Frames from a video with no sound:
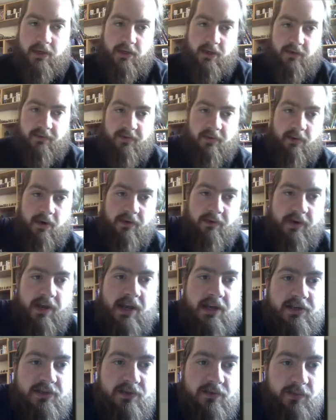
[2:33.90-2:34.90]
Now, from our
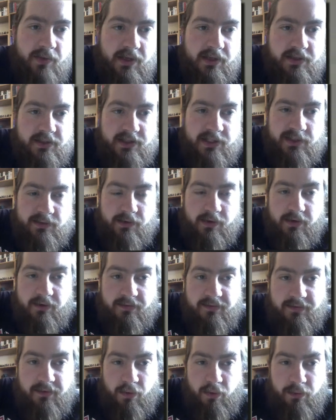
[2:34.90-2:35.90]
reaction, we can see that we've got
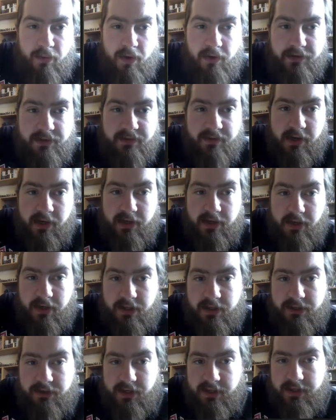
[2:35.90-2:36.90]
4 moles of iron
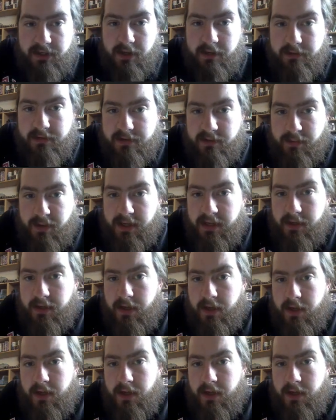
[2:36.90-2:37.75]
nitrate goes to make